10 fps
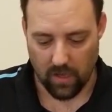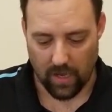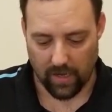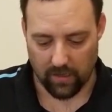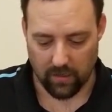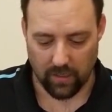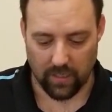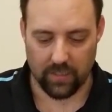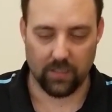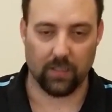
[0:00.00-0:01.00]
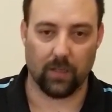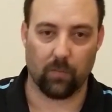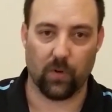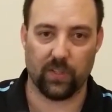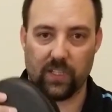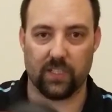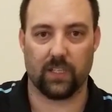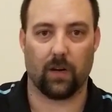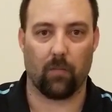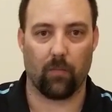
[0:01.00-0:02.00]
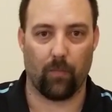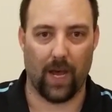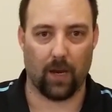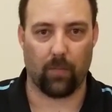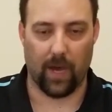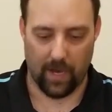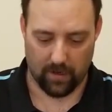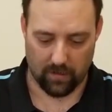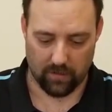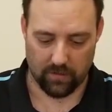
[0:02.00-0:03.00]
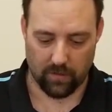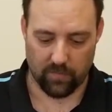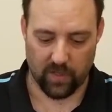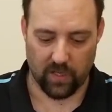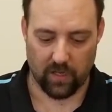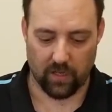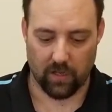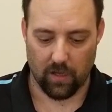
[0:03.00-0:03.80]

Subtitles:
you could easily put this in a backpack or something,